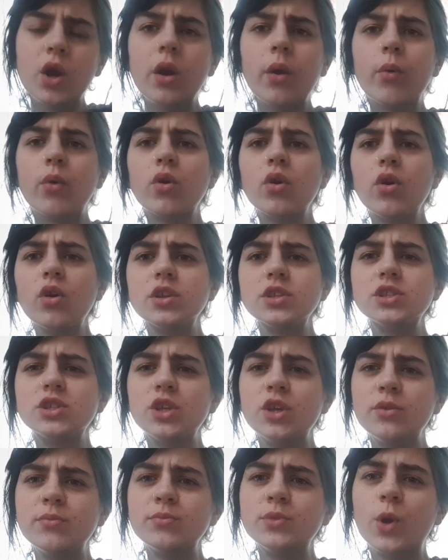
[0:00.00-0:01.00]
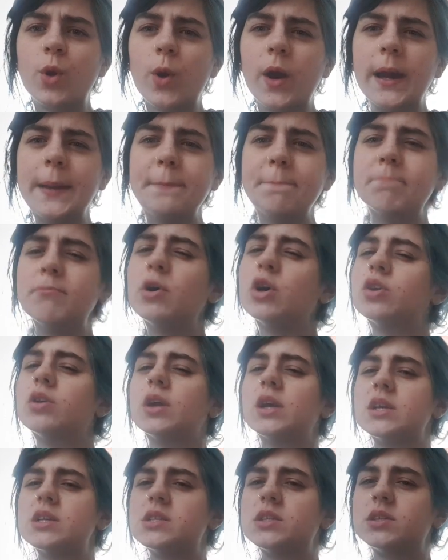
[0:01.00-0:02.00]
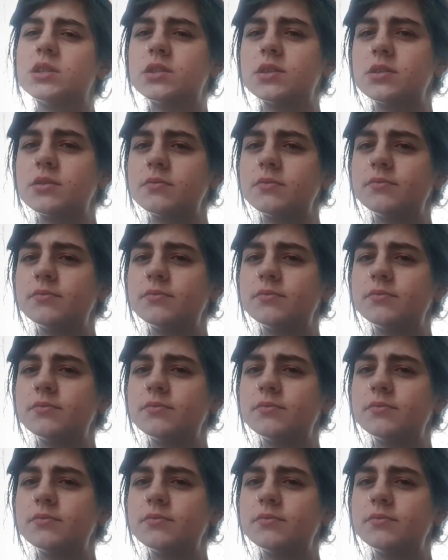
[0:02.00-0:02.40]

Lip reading: We're all assumed quite modest.